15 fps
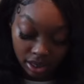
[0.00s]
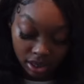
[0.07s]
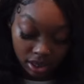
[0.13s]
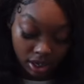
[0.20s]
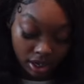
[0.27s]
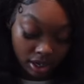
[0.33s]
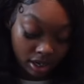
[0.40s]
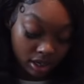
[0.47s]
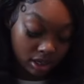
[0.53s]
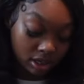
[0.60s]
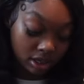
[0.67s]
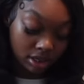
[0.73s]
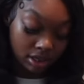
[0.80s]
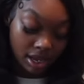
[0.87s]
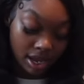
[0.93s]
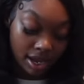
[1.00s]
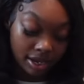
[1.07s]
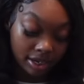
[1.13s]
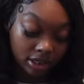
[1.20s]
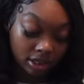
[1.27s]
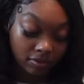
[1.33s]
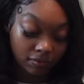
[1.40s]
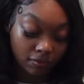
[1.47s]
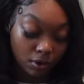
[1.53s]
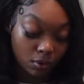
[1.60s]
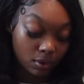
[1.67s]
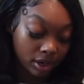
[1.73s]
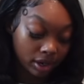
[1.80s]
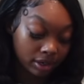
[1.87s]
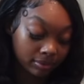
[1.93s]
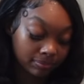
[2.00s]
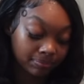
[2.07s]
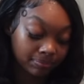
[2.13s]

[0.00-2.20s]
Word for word: they're in a size four